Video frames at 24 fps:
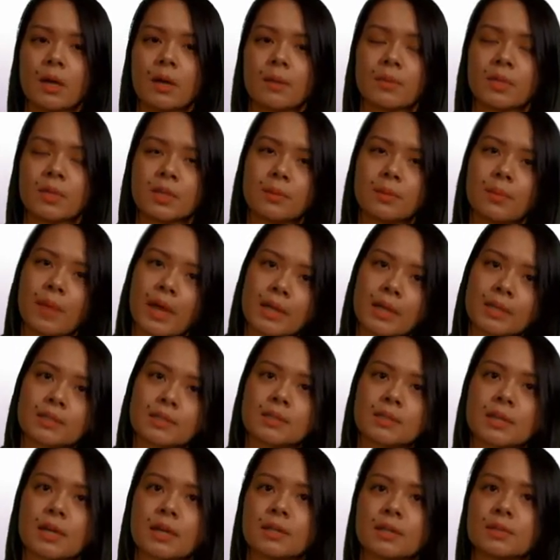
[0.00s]
But the
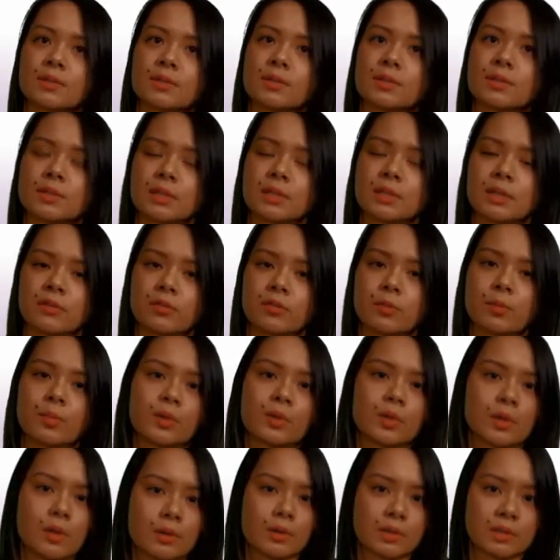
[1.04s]
mainstay is using it for
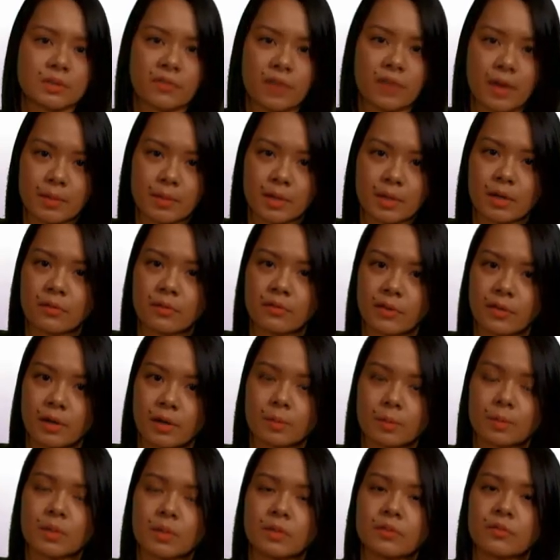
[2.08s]
prolonged
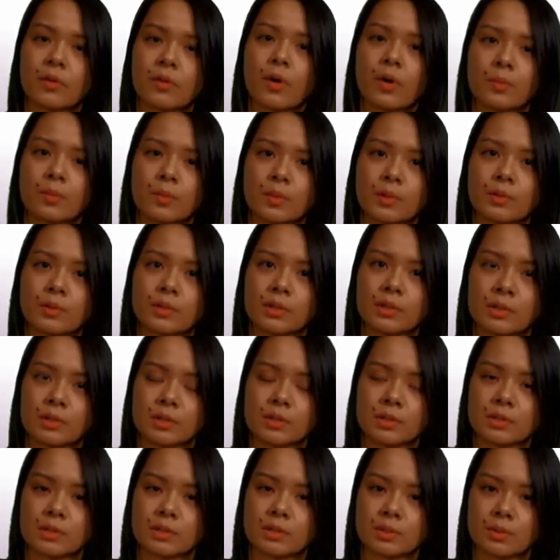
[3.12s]
pharmacotherapy for opioid use
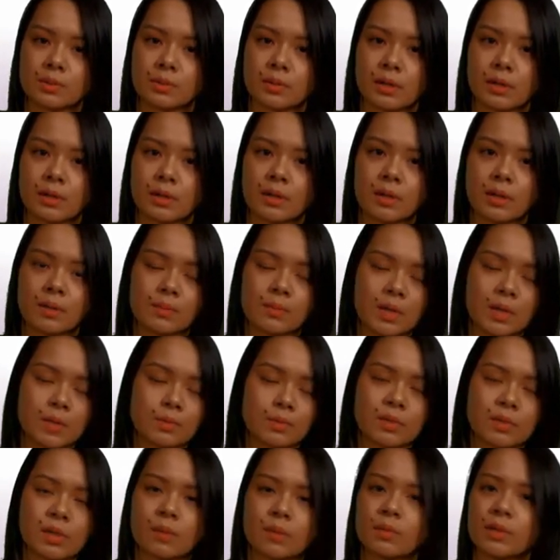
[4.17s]
disorder, and
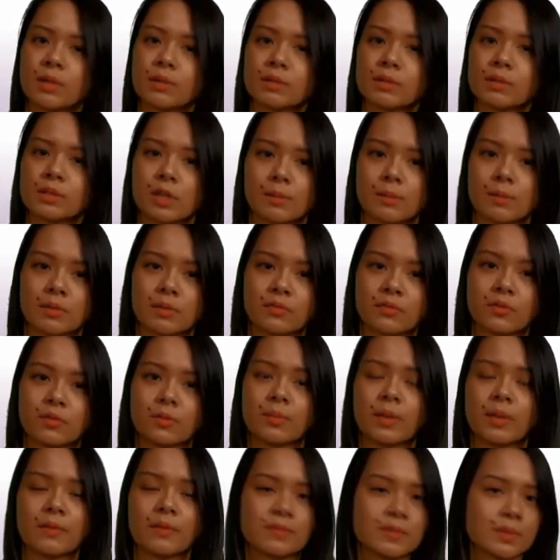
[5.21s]
people can be on treatment for
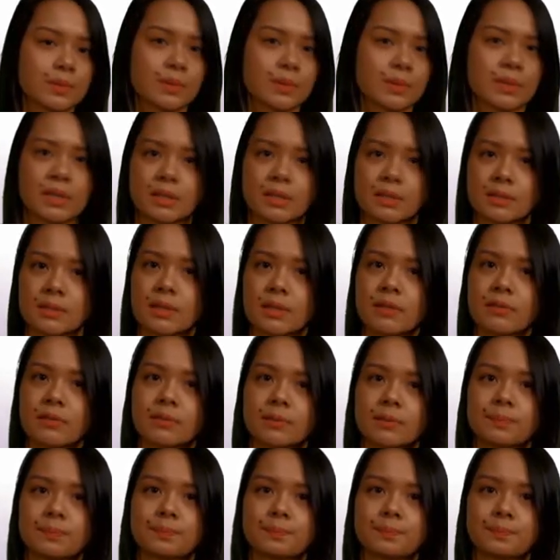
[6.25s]
months or years
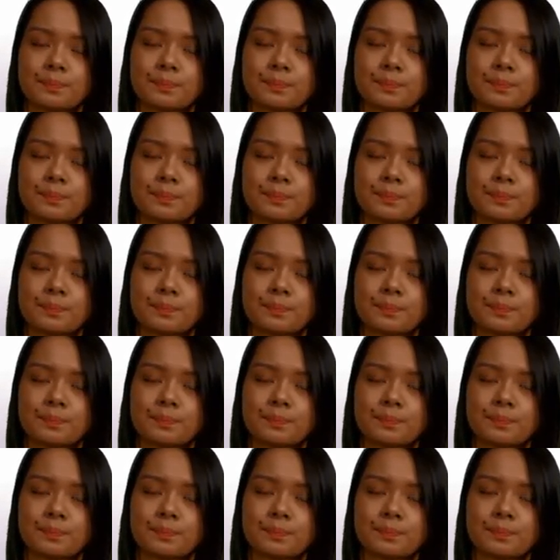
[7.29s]
even.